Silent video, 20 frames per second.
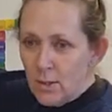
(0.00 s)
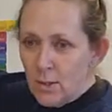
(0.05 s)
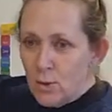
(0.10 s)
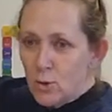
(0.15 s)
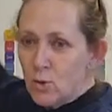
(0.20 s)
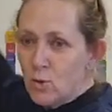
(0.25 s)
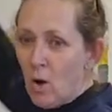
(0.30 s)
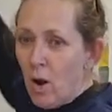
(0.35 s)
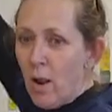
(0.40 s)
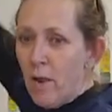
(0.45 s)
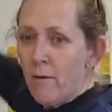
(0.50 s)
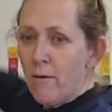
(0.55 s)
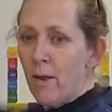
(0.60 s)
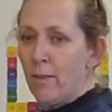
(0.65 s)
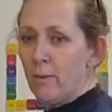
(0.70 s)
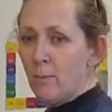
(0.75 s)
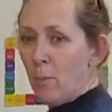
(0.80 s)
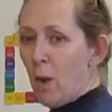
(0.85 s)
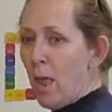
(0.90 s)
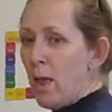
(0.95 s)
strolling
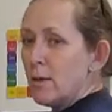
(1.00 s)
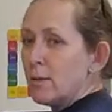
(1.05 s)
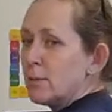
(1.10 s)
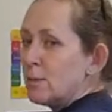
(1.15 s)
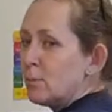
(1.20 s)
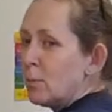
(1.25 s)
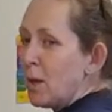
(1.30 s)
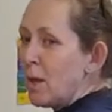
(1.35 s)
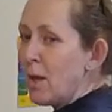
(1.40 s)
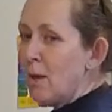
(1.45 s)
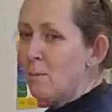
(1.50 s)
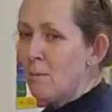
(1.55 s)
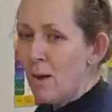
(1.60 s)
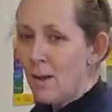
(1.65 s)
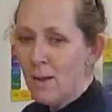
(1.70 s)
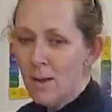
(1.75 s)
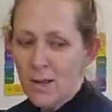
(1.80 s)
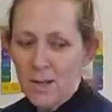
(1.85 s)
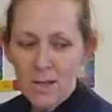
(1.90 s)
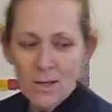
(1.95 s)
around the place, picking my,